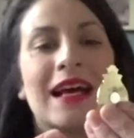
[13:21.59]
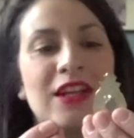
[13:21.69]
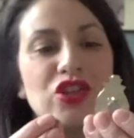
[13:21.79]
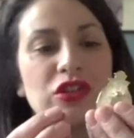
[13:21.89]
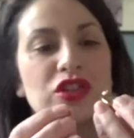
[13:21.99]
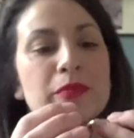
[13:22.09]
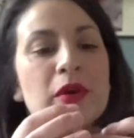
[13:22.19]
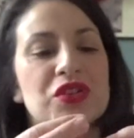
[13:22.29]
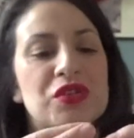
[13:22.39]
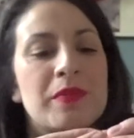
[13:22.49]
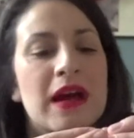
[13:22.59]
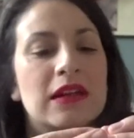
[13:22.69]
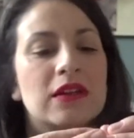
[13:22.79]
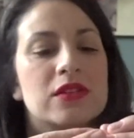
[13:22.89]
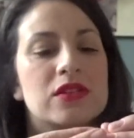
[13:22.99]
I literally just bought some
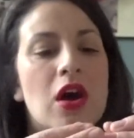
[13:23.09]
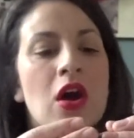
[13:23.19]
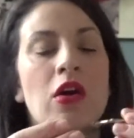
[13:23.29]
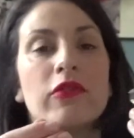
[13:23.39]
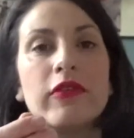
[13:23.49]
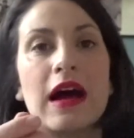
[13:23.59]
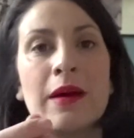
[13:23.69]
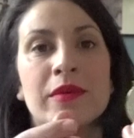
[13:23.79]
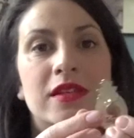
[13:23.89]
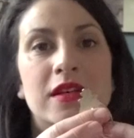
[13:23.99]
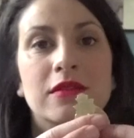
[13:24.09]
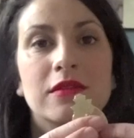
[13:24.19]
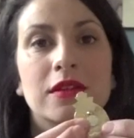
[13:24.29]
magnets off Amazon.